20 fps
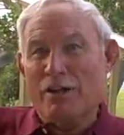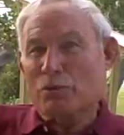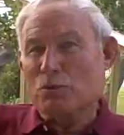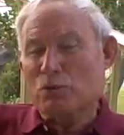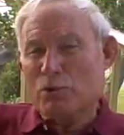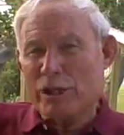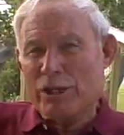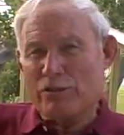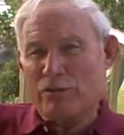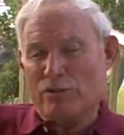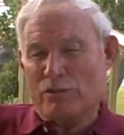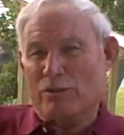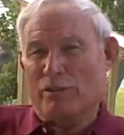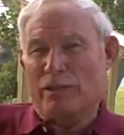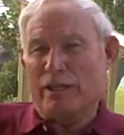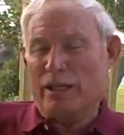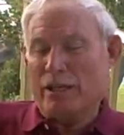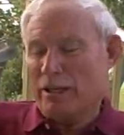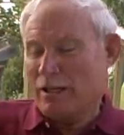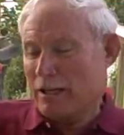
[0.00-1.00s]

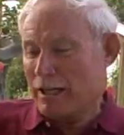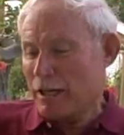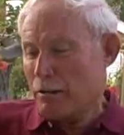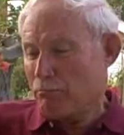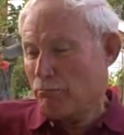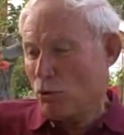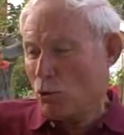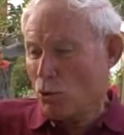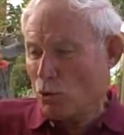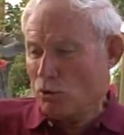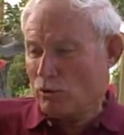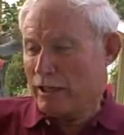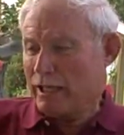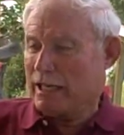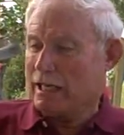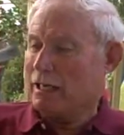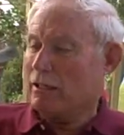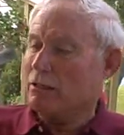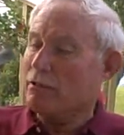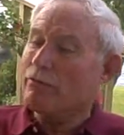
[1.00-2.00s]
recently, I pulled
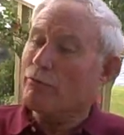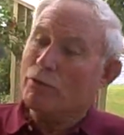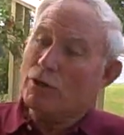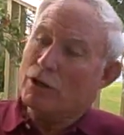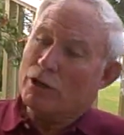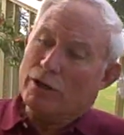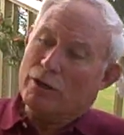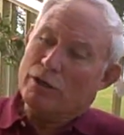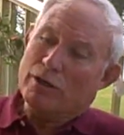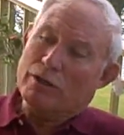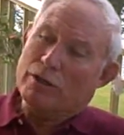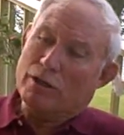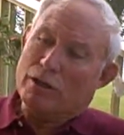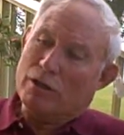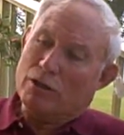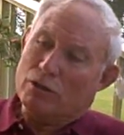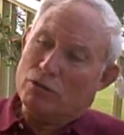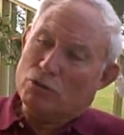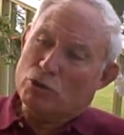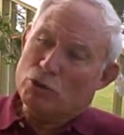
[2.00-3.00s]
out
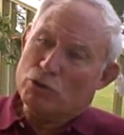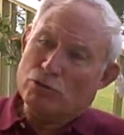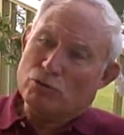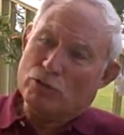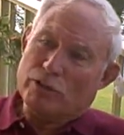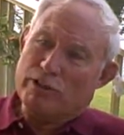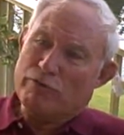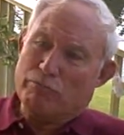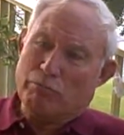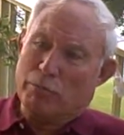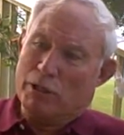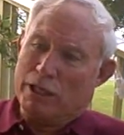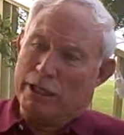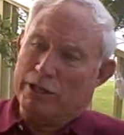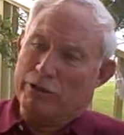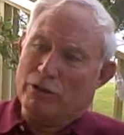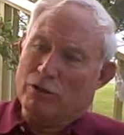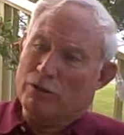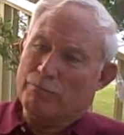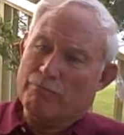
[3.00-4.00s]
a loose leaf
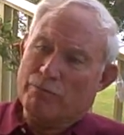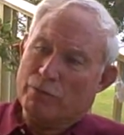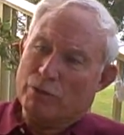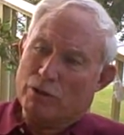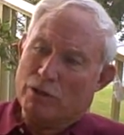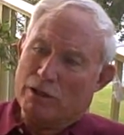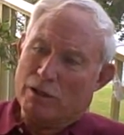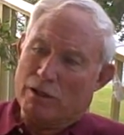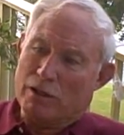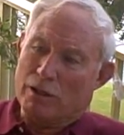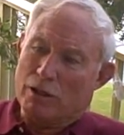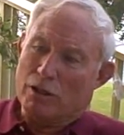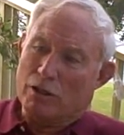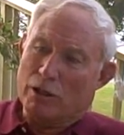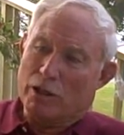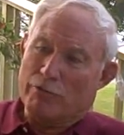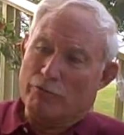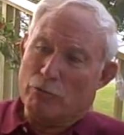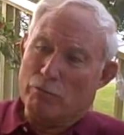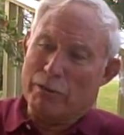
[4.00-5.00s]
binder
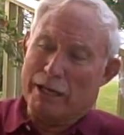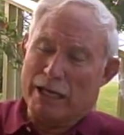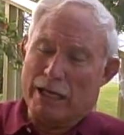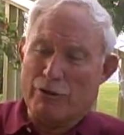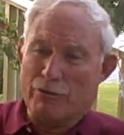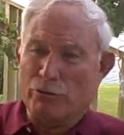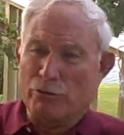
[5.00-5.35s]
of about